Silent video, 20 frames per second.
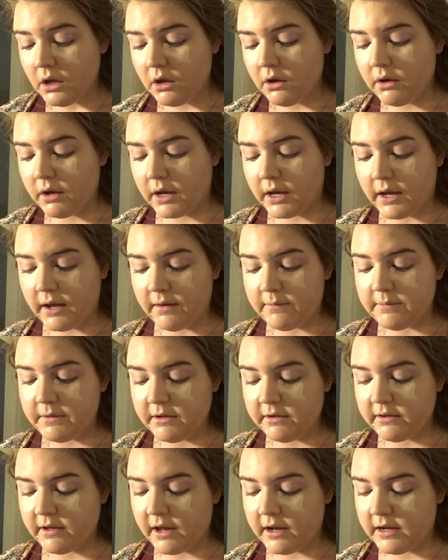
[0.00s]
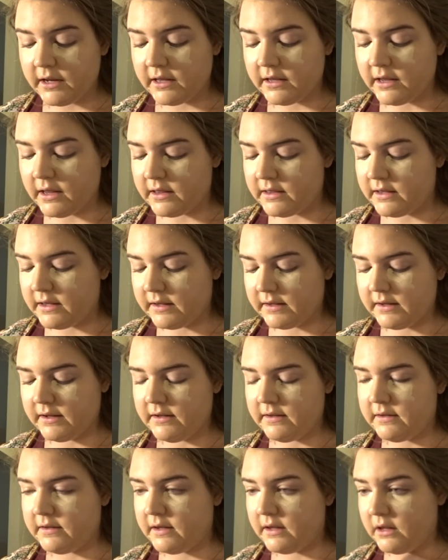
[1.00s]
Okay, I'm deciding that this
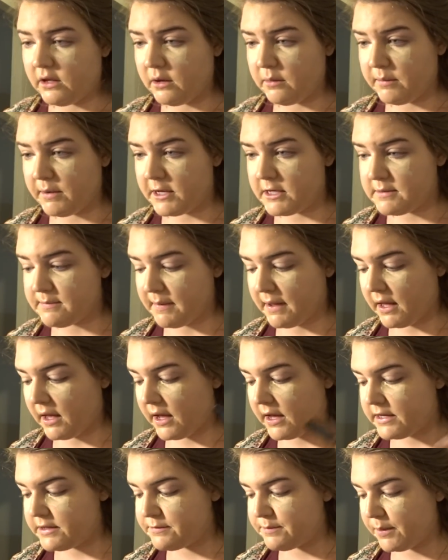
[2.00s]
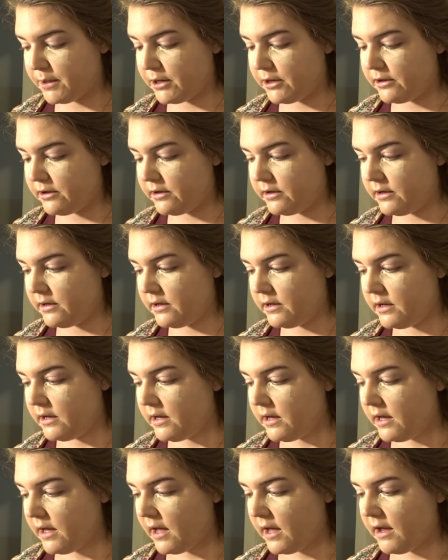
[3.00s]
concealer makes my eyes burn.
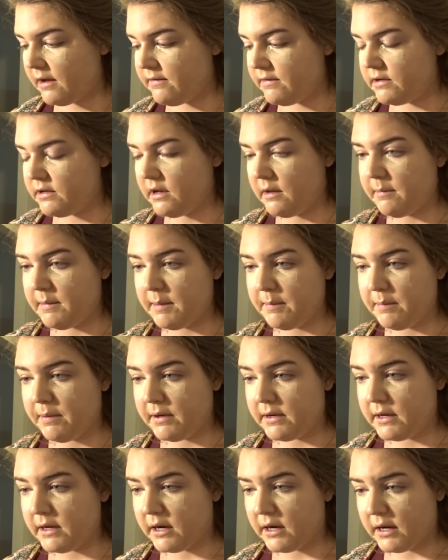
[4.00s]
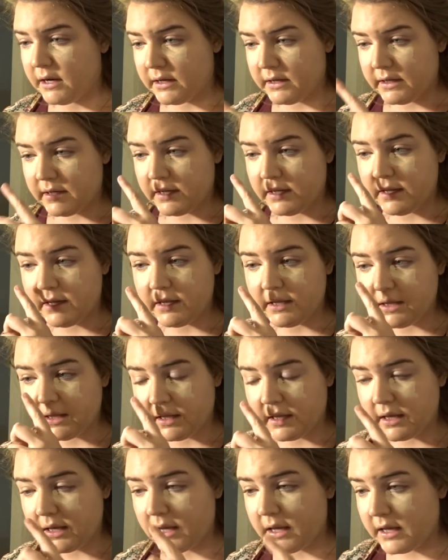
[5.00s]
Every time I put it on,
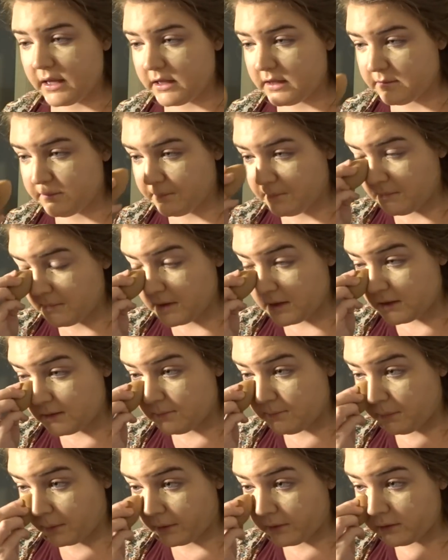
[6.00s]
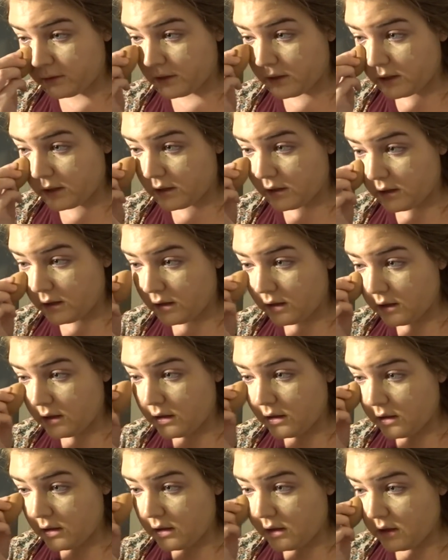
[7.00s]
like, it's burning.
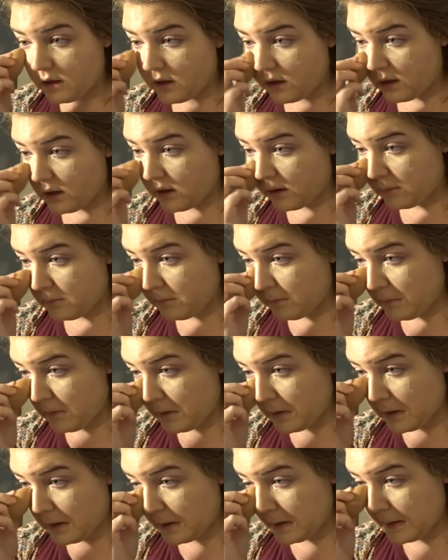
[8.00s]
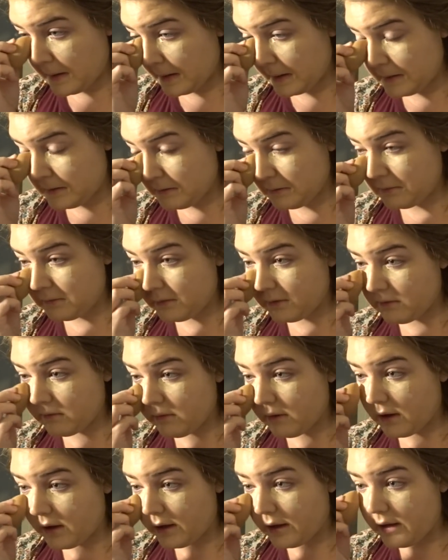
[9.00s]
I don't know
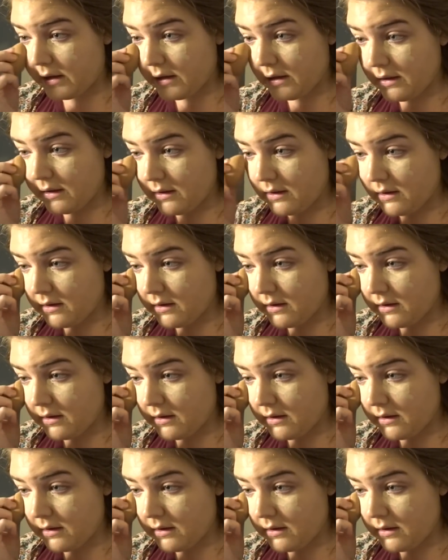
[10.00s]
why.